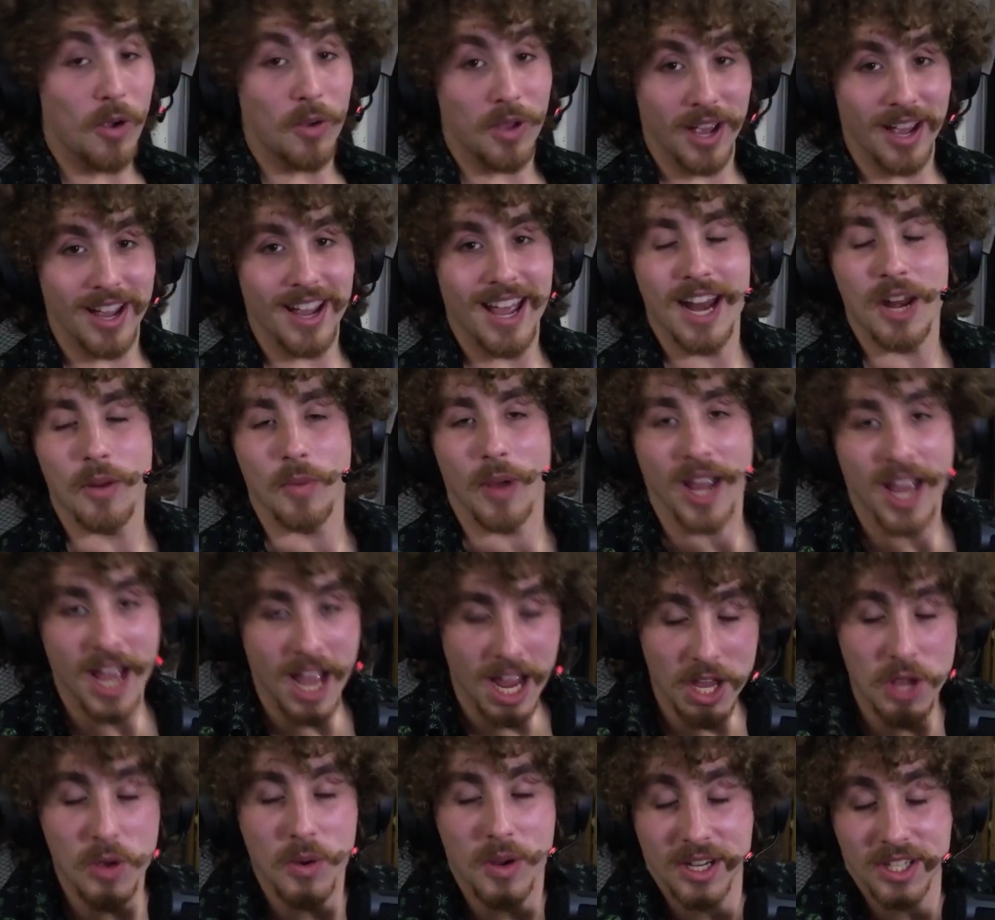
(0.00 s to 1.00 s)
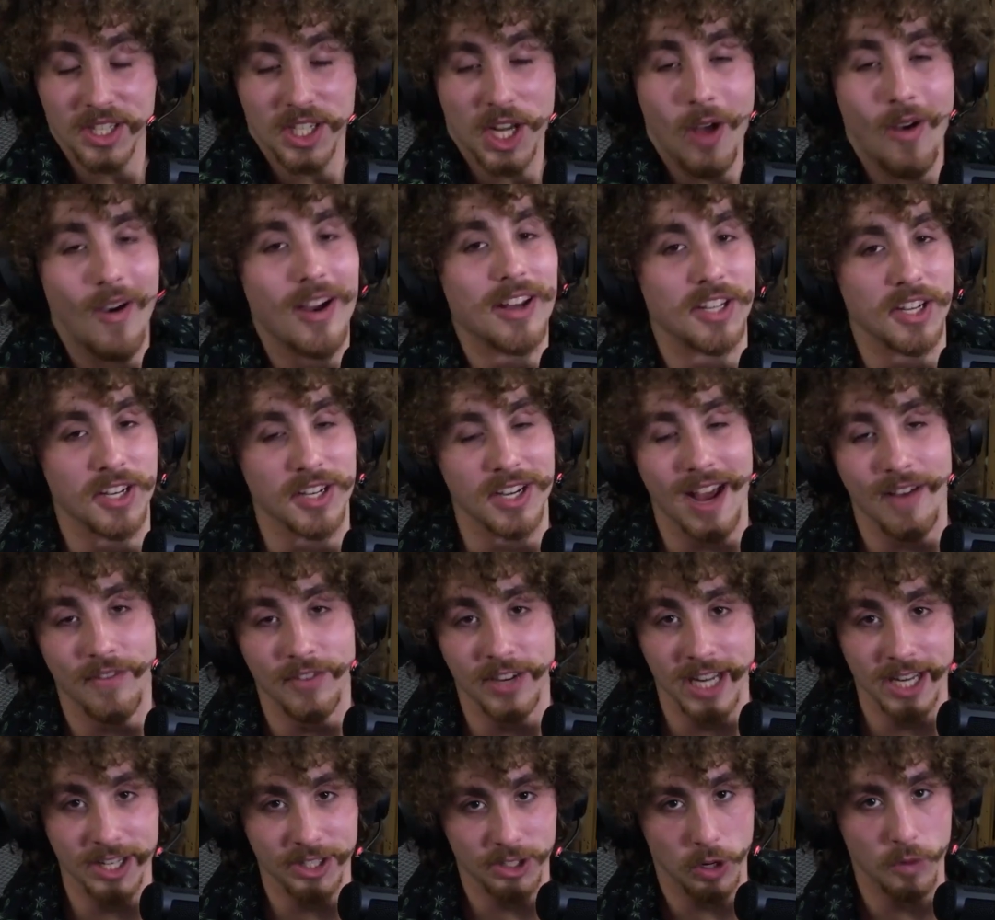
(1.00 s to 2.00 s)
okay, anyway, you can tell I didn't have
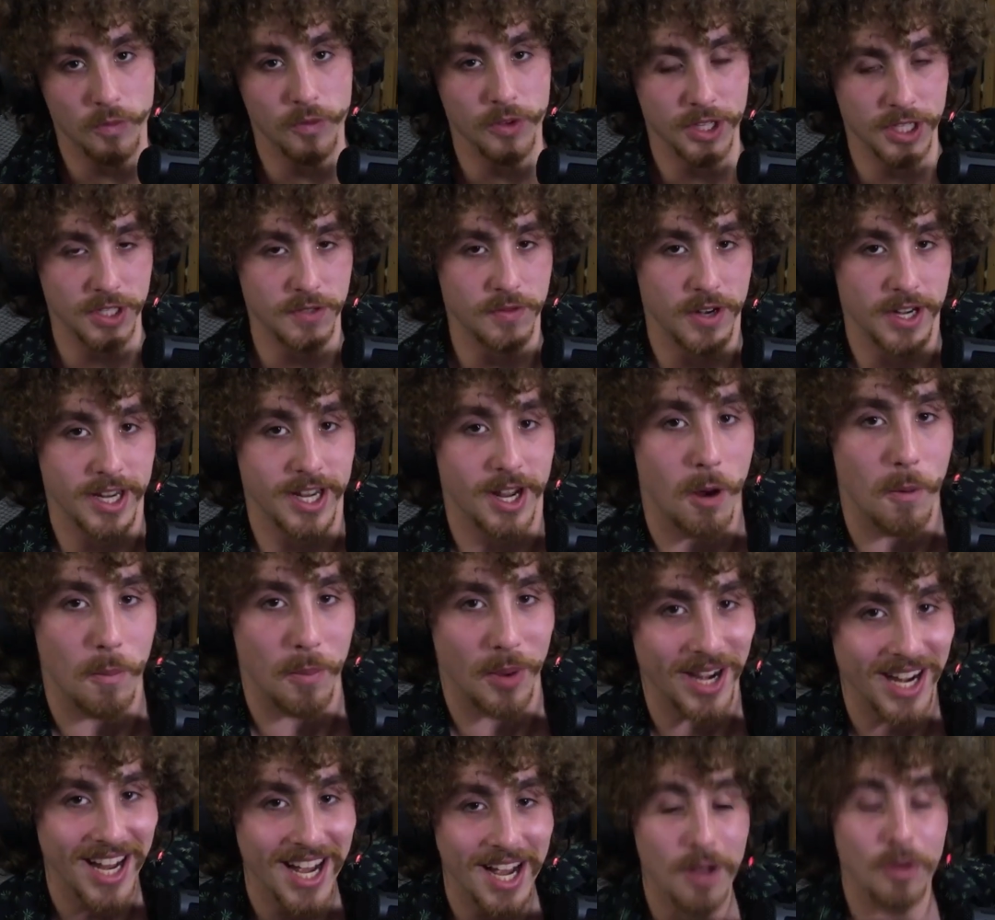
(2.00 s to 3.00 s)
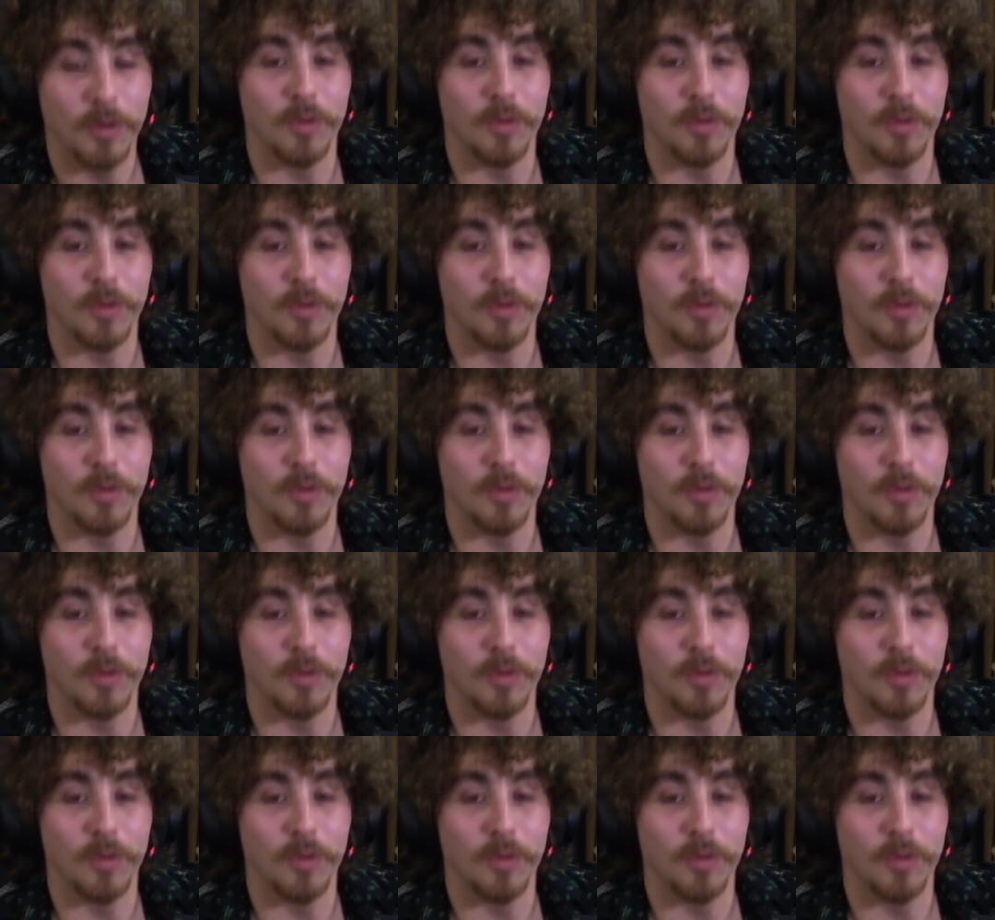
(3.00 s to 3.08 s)
an intro for this video, but